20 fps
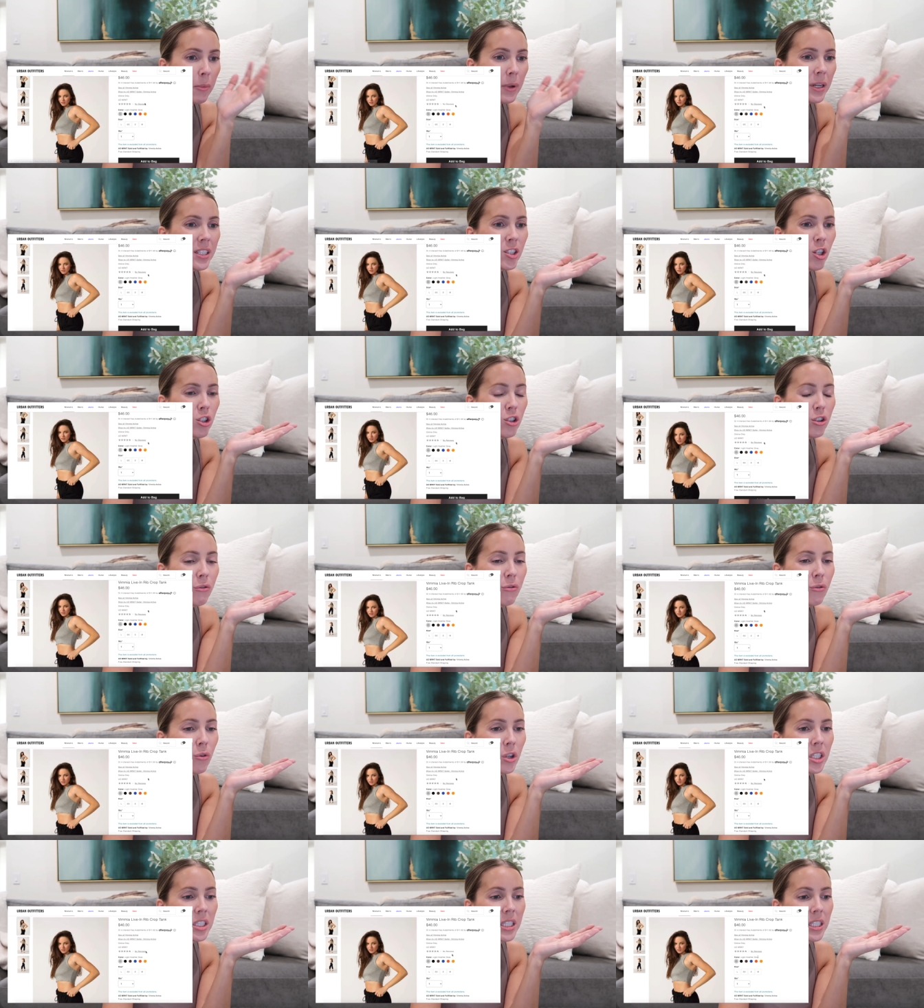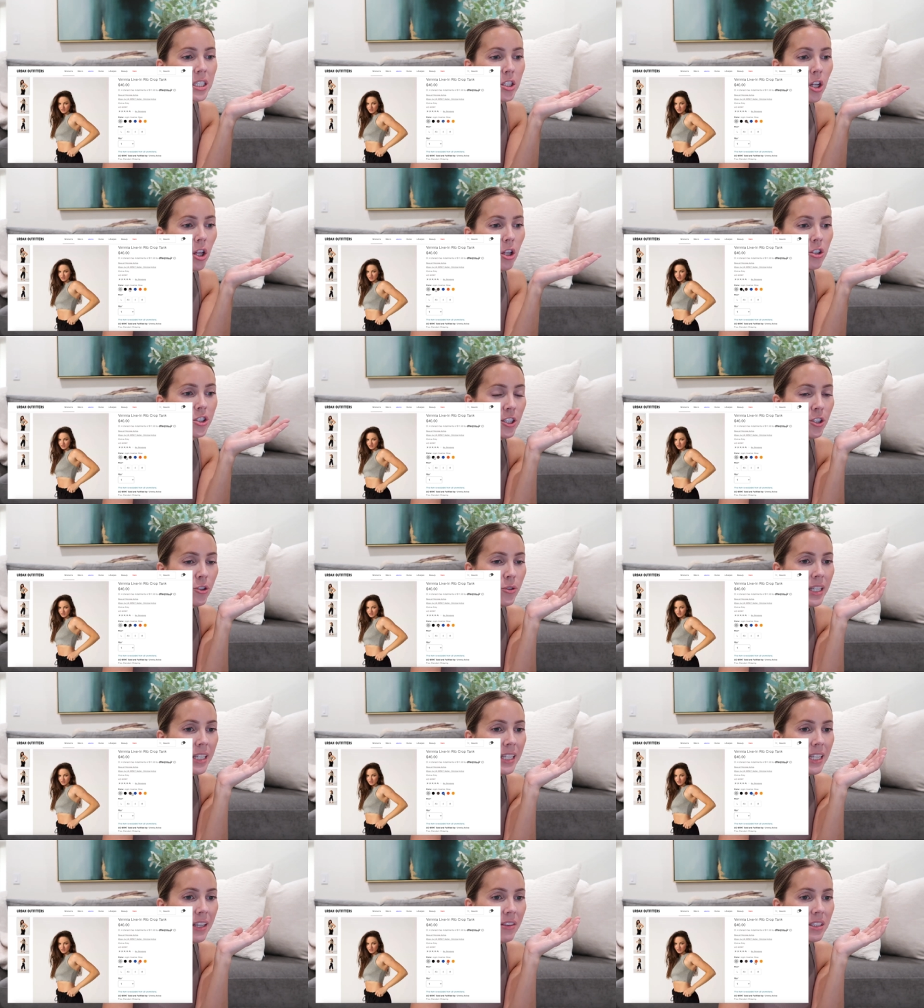But it's also $46. You
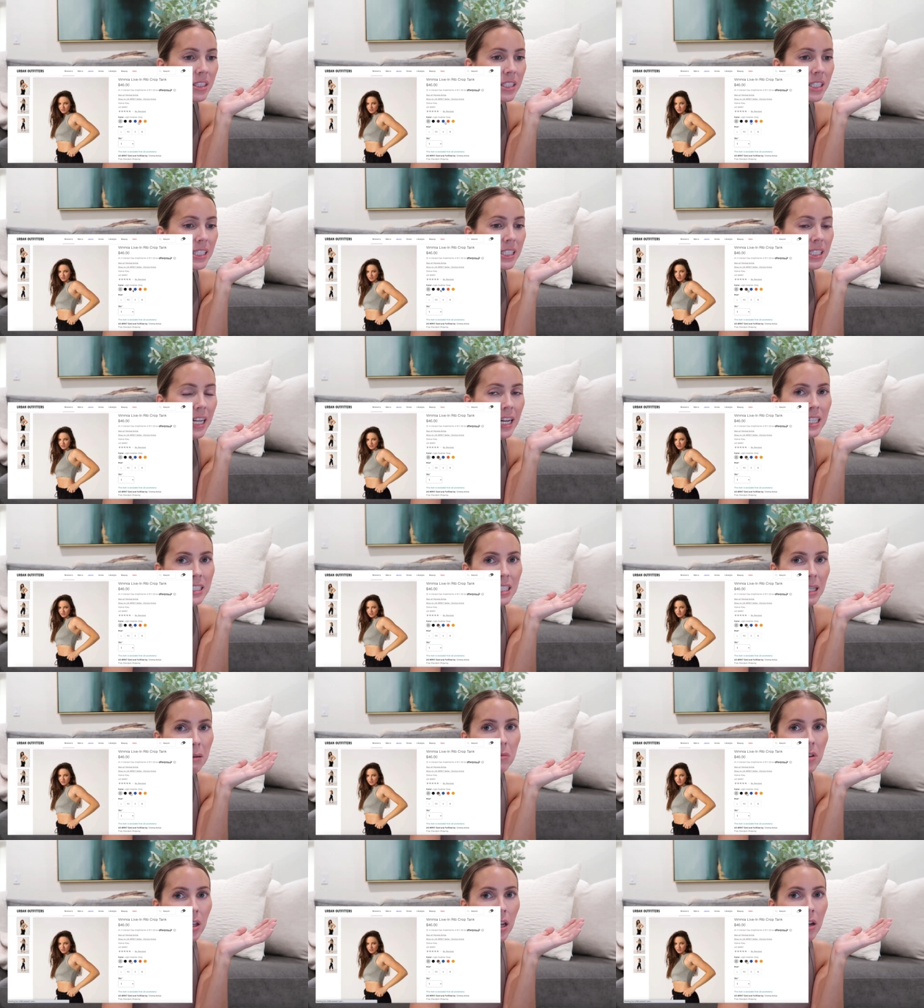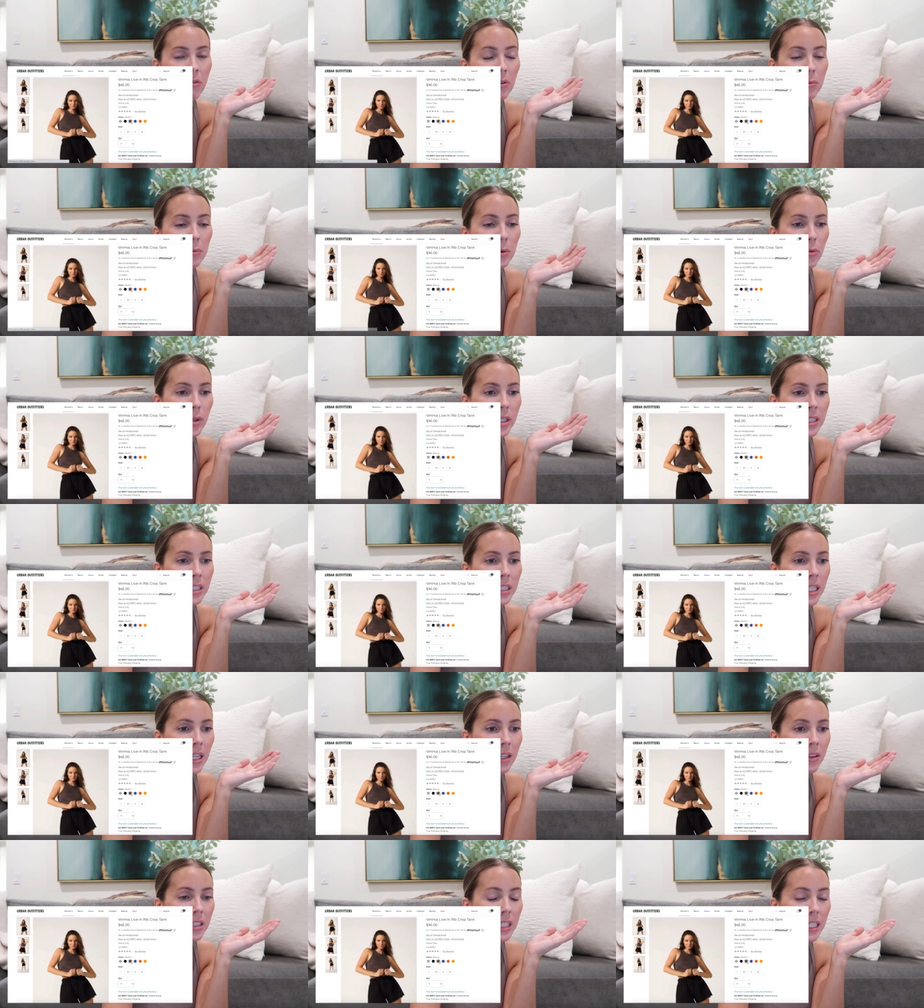can get this exact same thing from
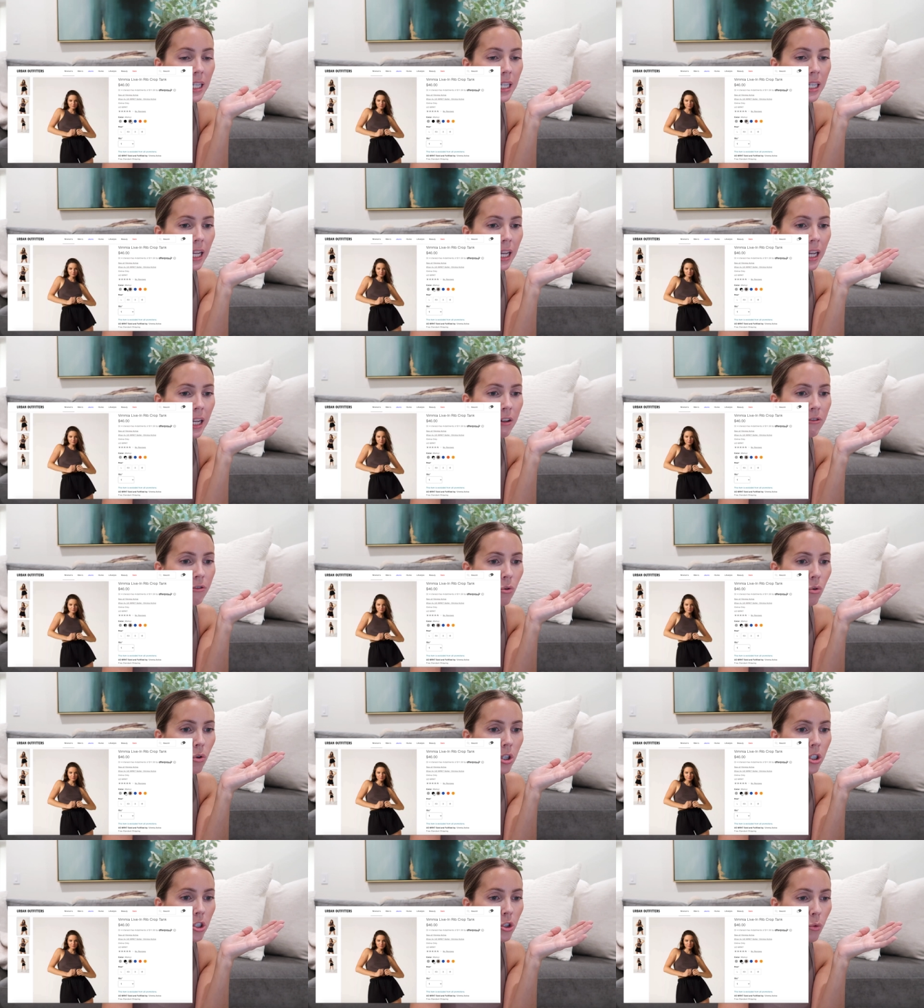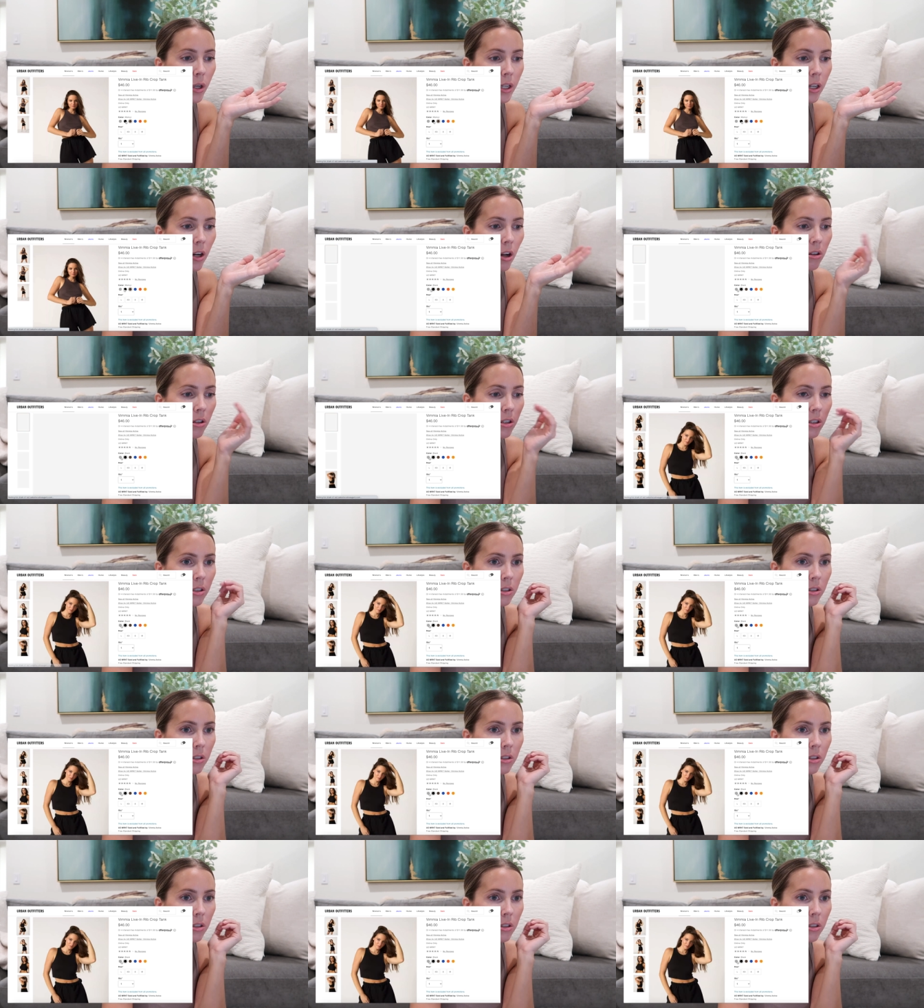Aritzia, the TNA, for $20.